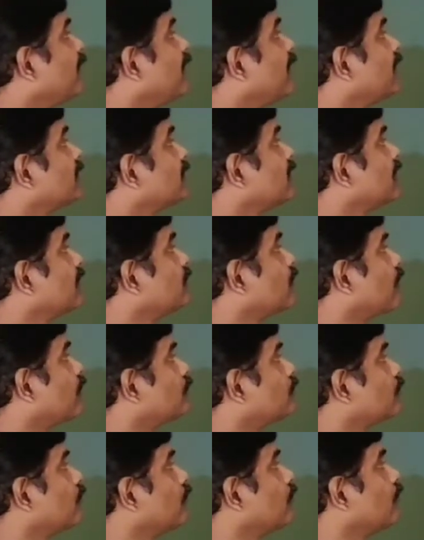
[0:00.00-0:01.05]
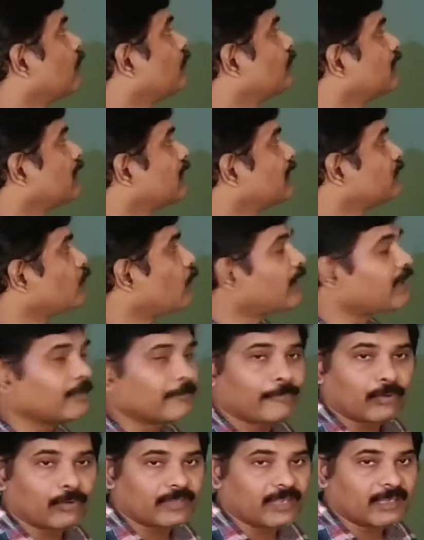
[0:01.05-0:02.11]
feeding stage also. That is one
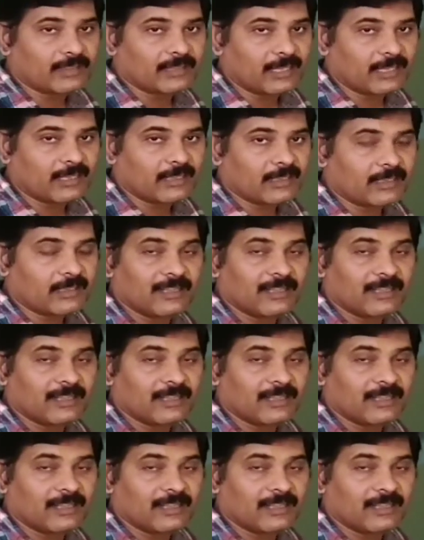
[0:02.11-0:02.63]
important thing.